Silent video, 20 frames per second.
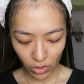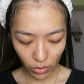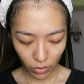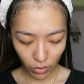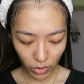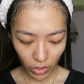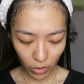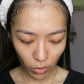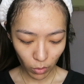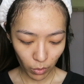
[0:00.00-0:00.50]
you know,
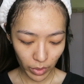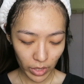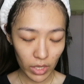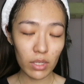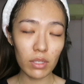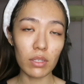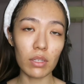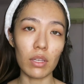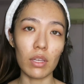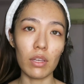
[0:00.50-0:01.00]
they
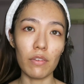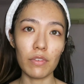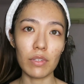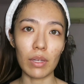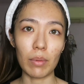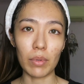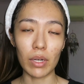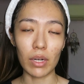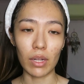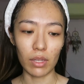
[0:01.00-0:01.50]
always give
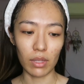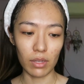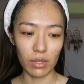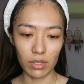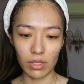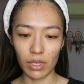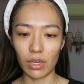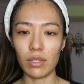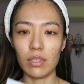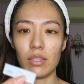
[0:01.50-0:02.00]
something like
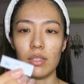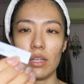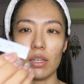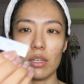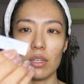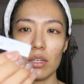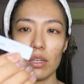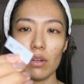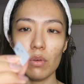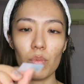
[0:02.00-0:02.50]
this, like a
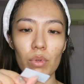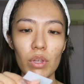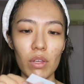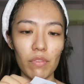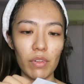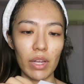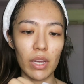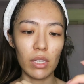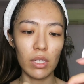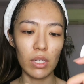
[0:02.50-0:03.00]
sticker with
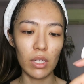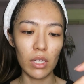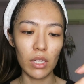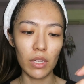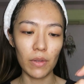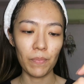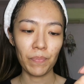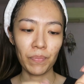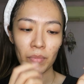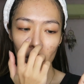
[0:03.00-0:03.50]
like the